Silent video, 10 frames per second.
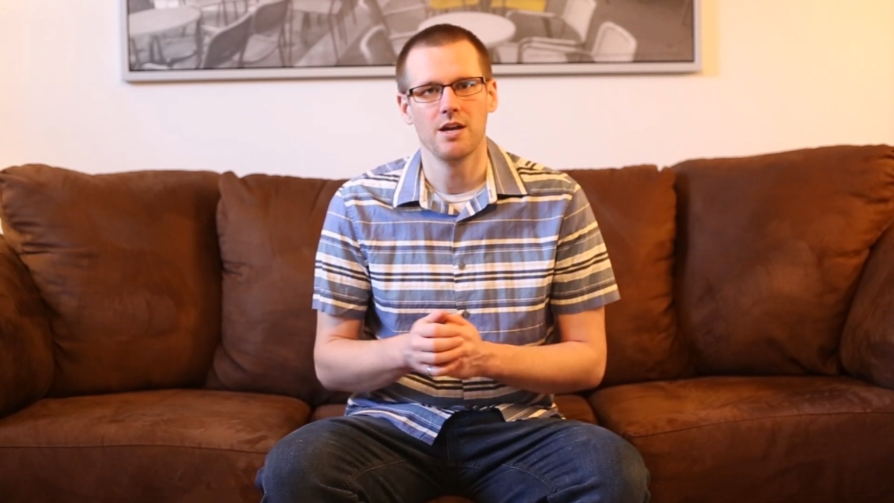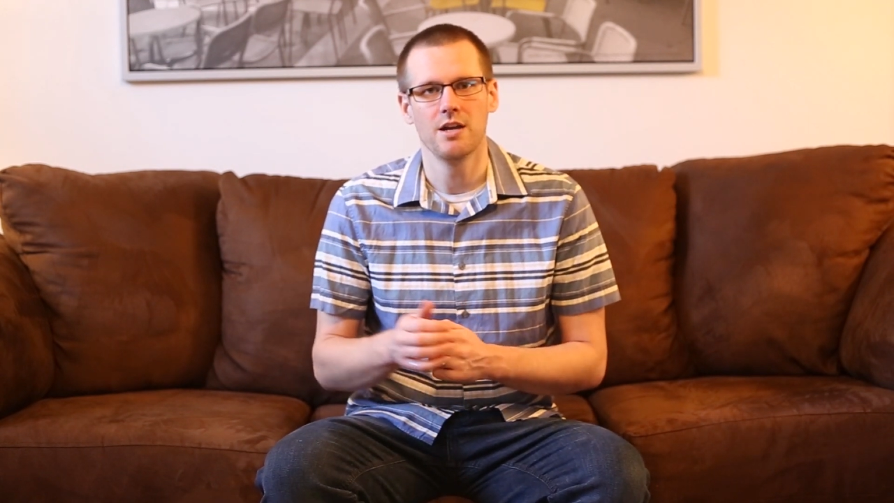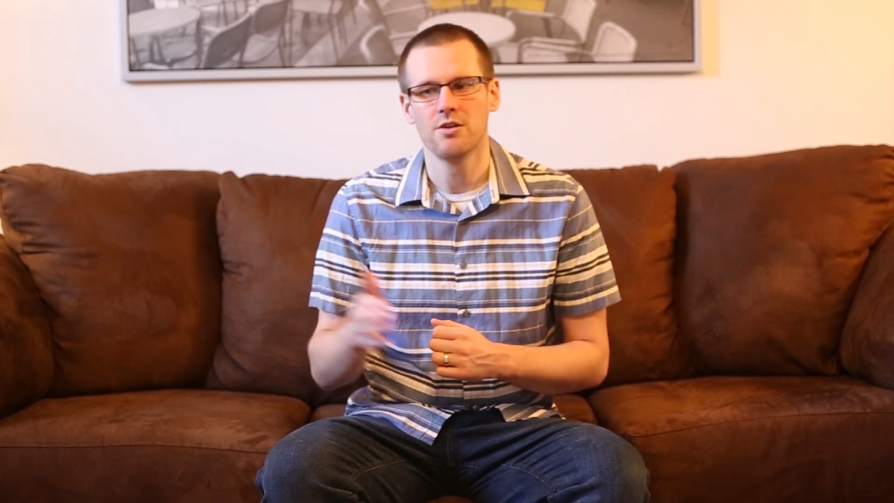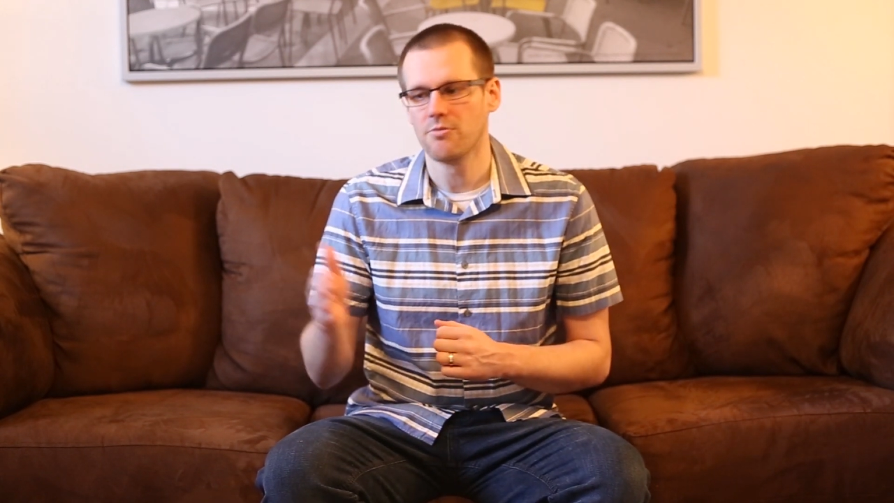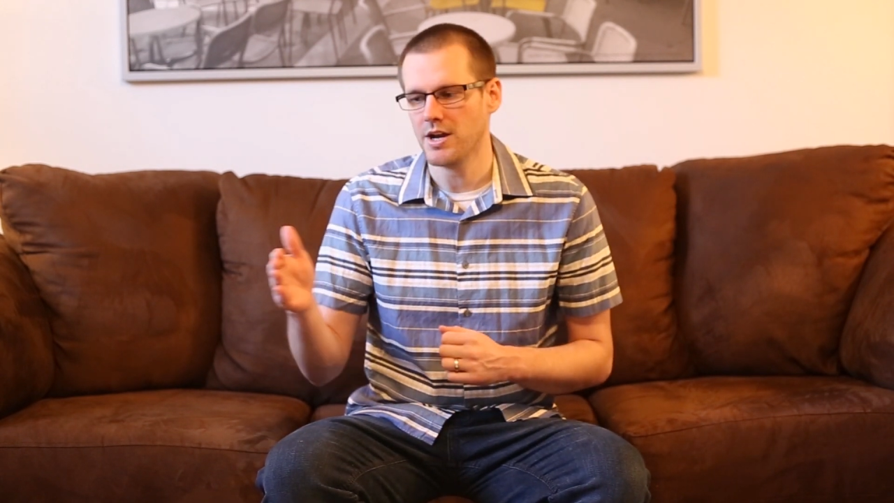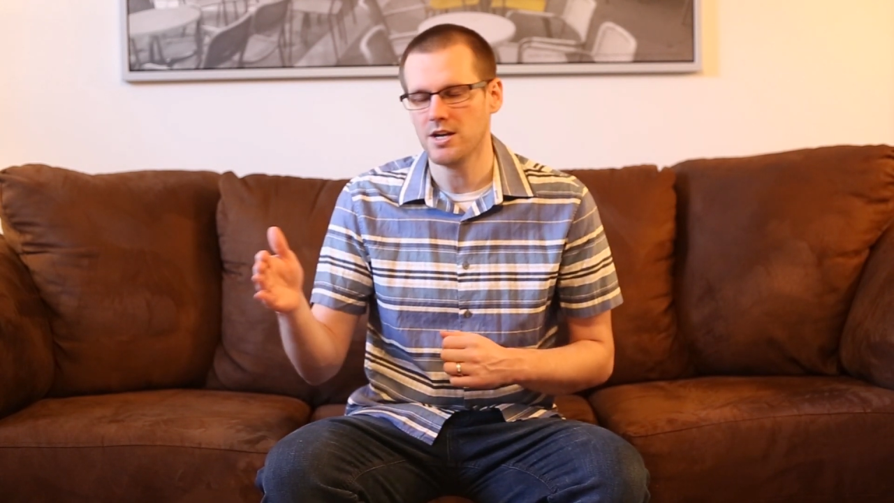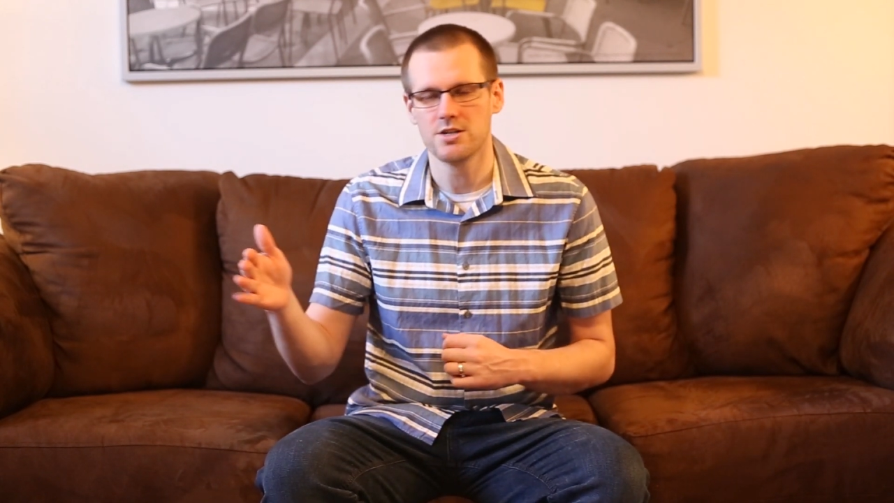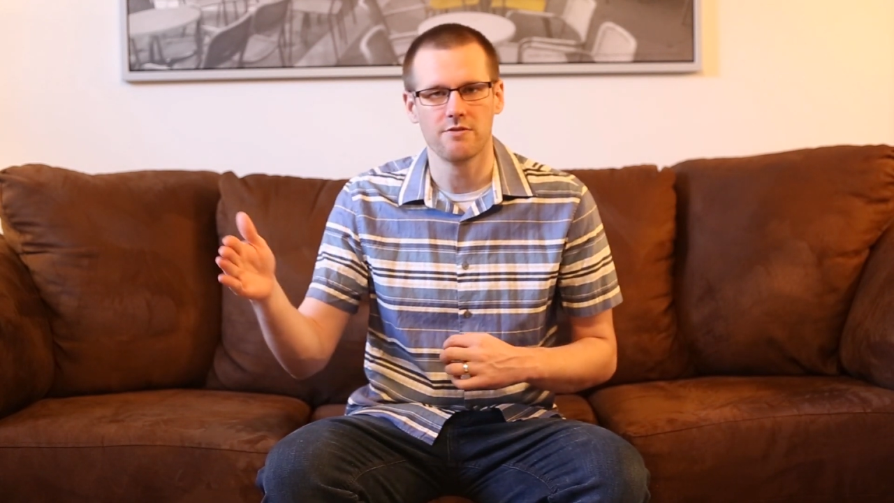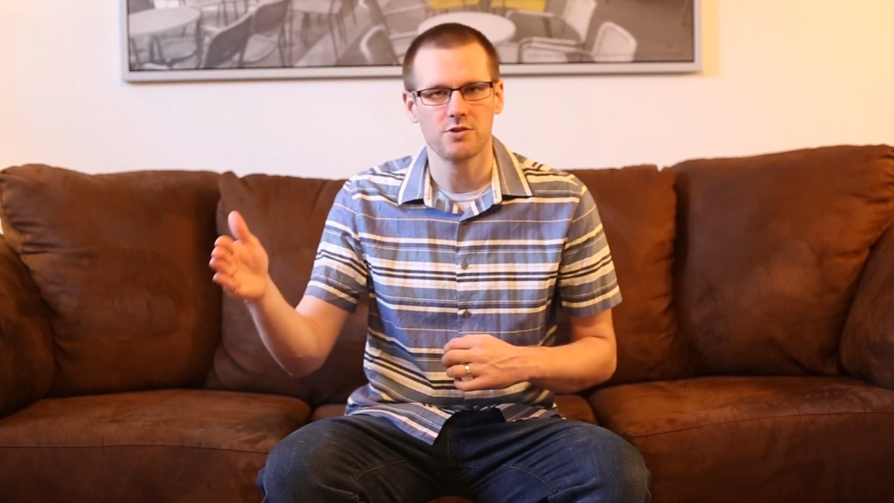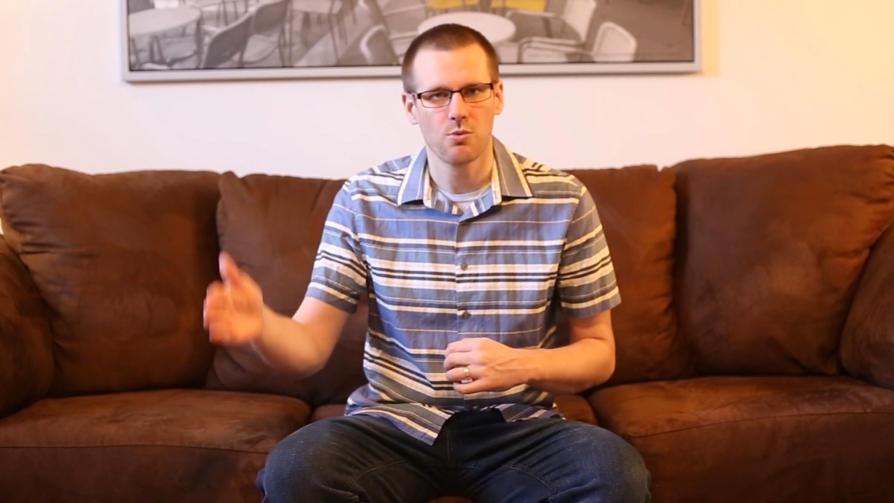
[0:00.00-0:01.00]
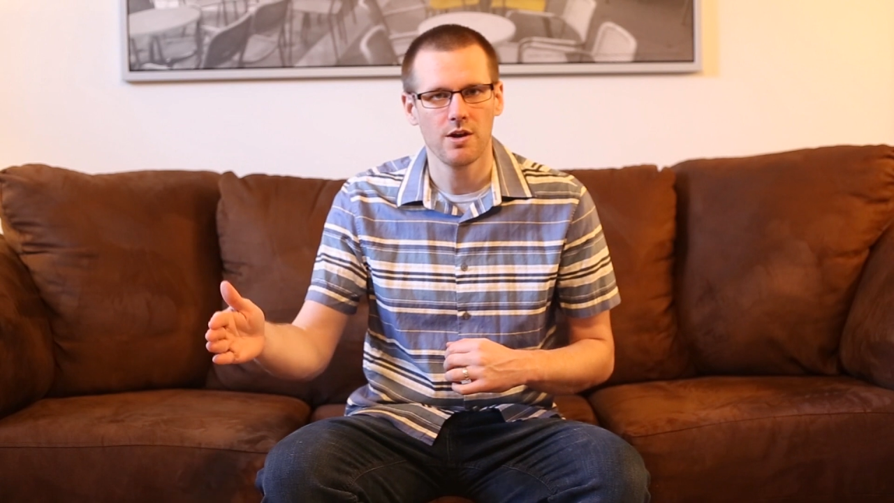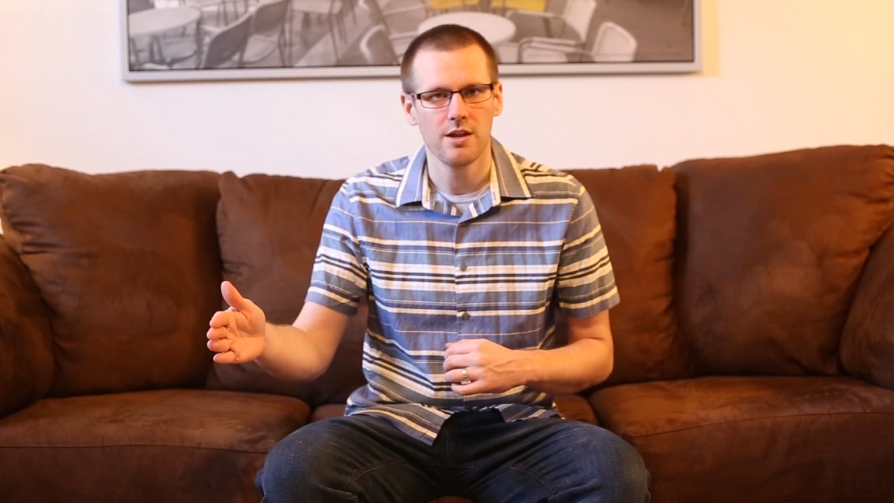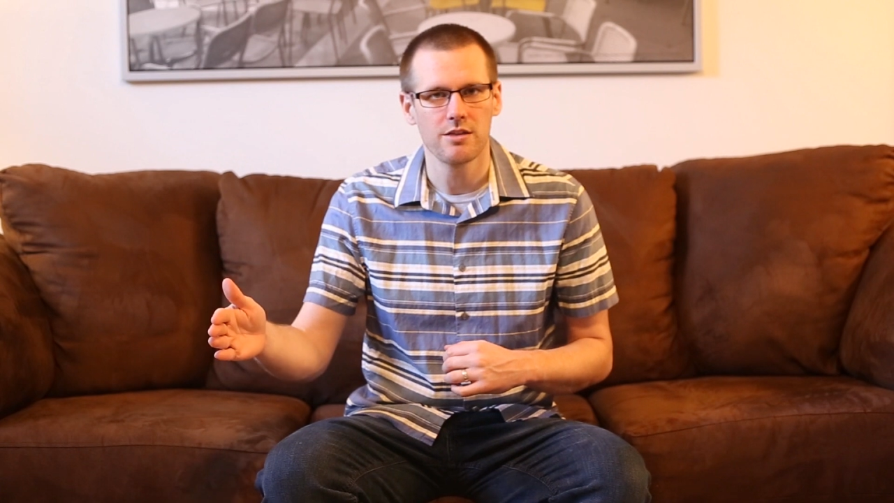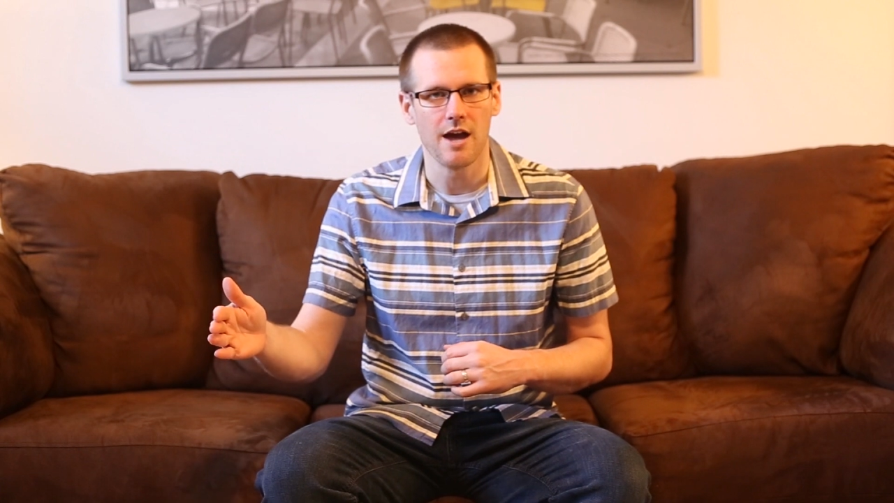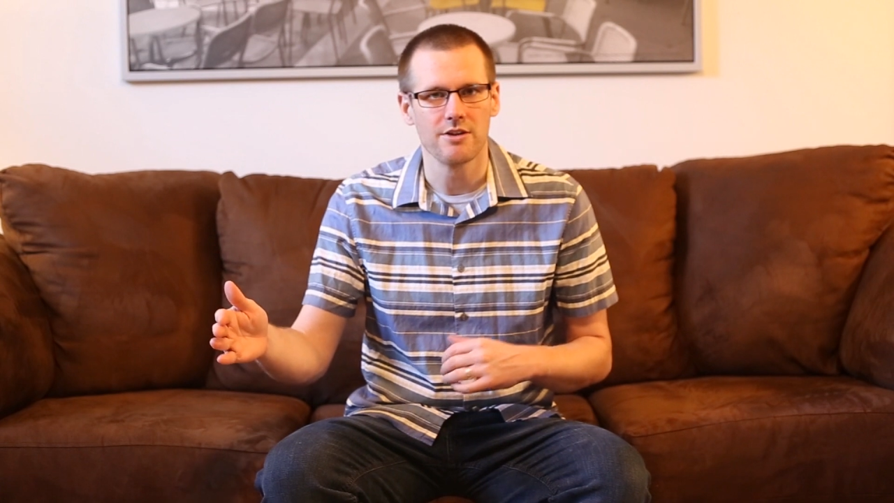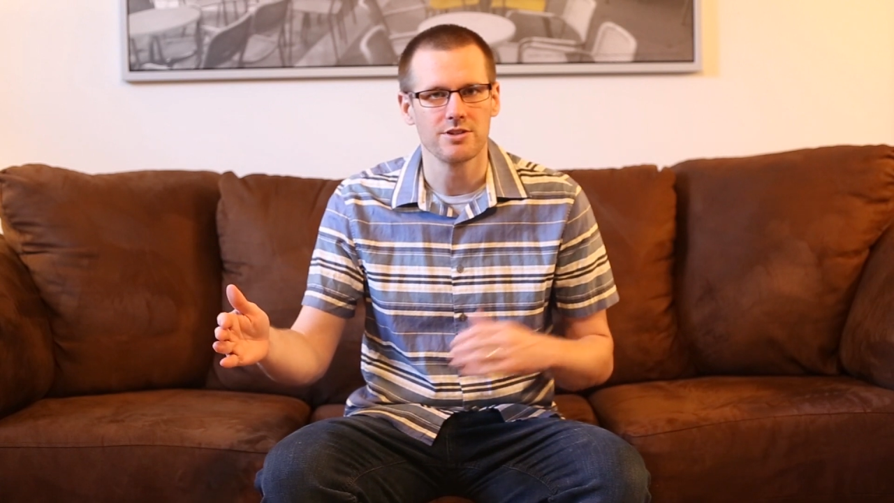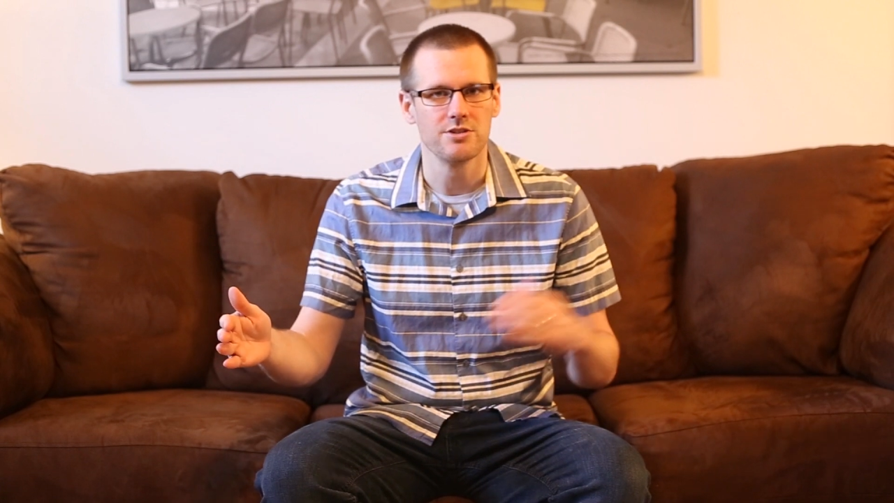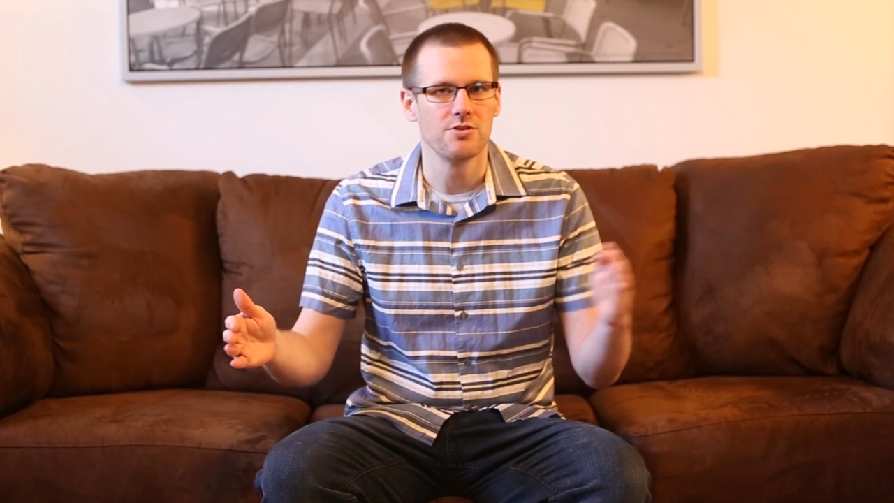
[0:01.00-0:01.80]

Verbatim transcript: in the range of 20,000